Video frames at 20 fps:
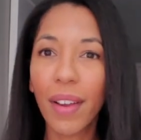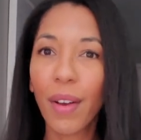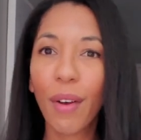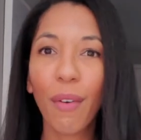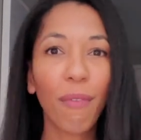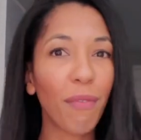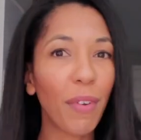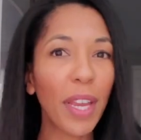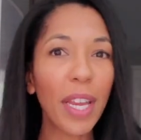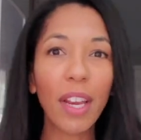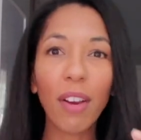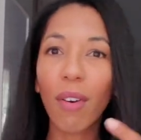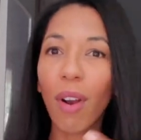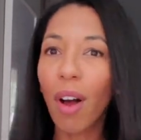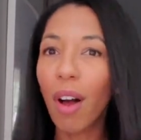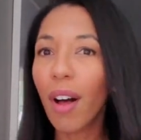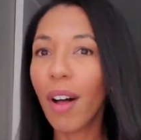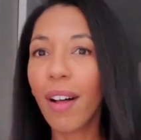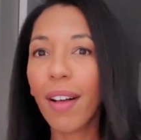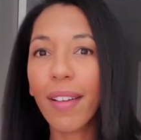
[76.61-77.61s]
figure
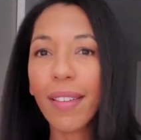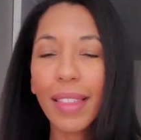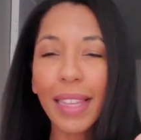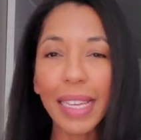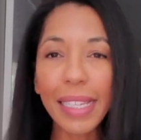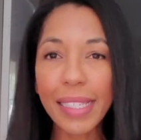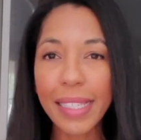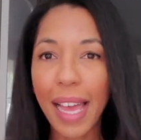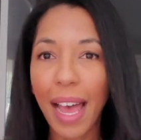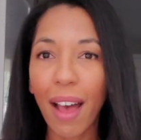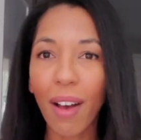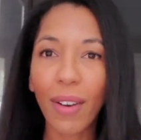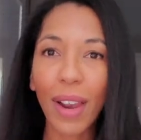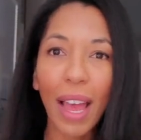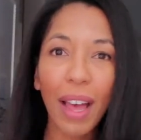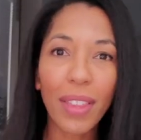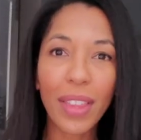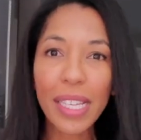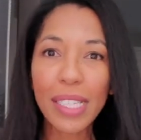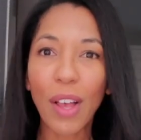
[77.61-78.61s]
all this out,
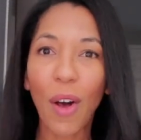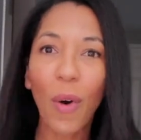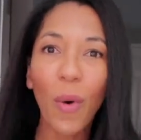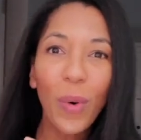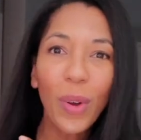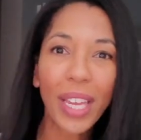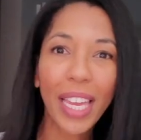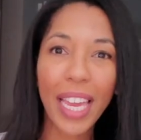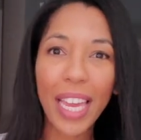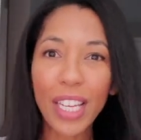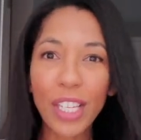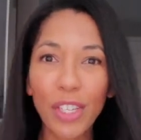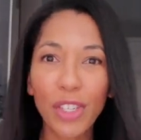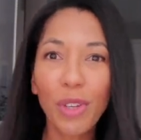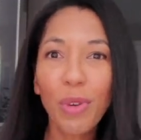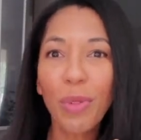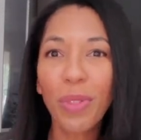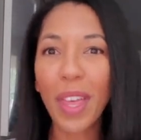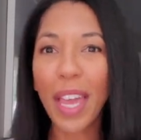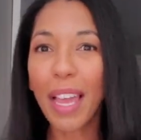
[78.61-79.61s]
how this whole kid
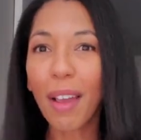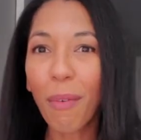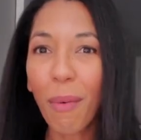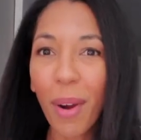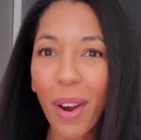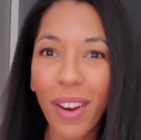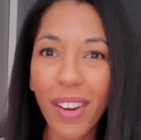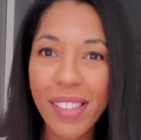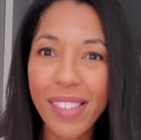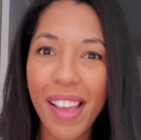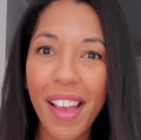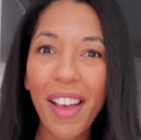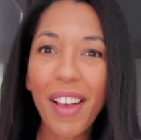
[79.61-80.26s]
shoe thing works,